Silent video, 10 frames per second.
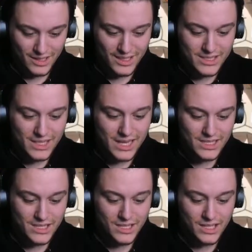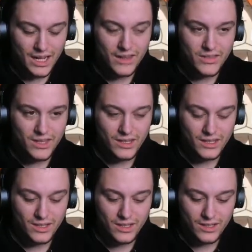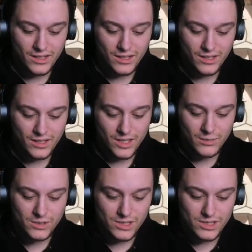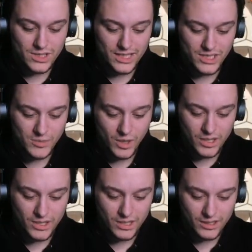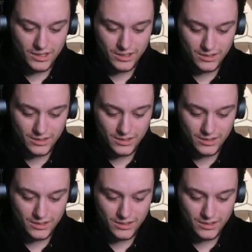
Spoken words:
He's actually, I think, he was the second Sparkin I got.